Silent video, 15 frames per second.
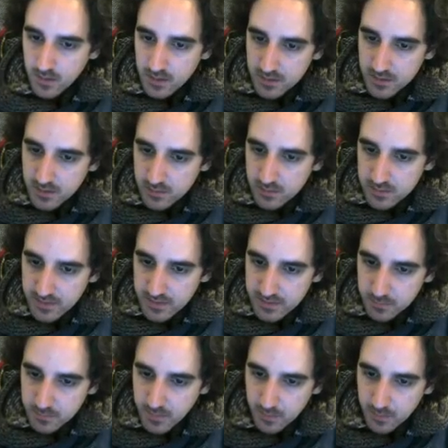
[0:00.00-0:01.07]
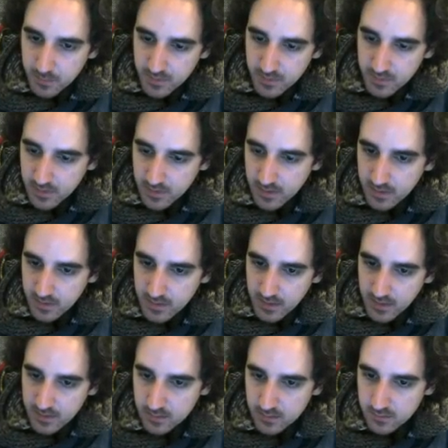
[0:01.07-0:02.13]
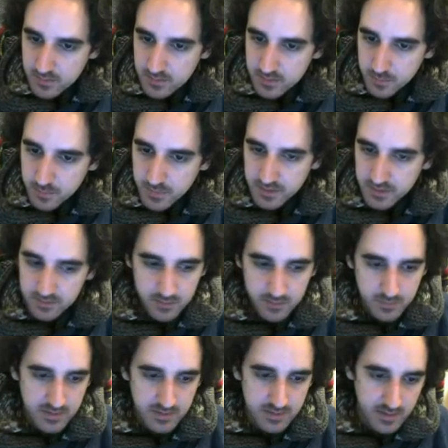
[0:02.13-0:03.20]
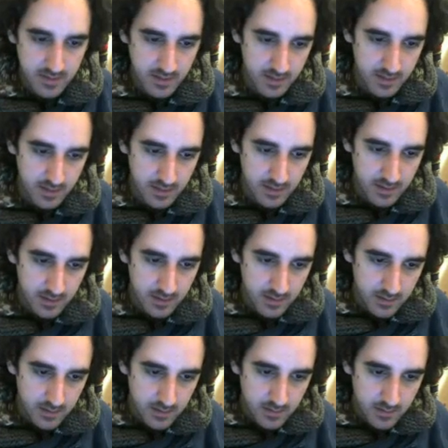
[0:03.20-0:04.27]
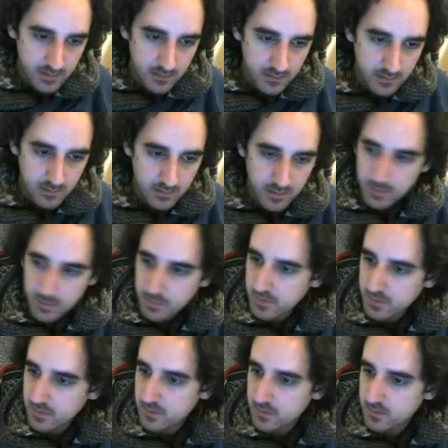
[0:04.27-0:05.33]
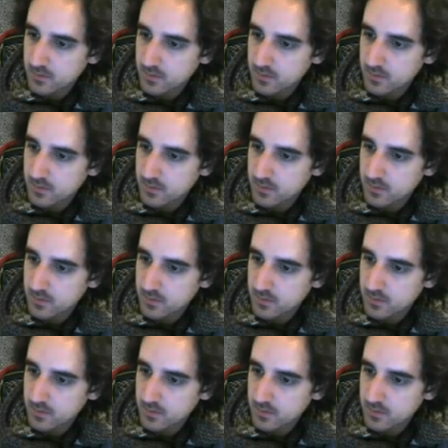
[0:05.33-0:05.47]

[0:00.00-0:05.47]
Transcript: Actually, it looks like the bump kind of disappeared from this guy. What happened?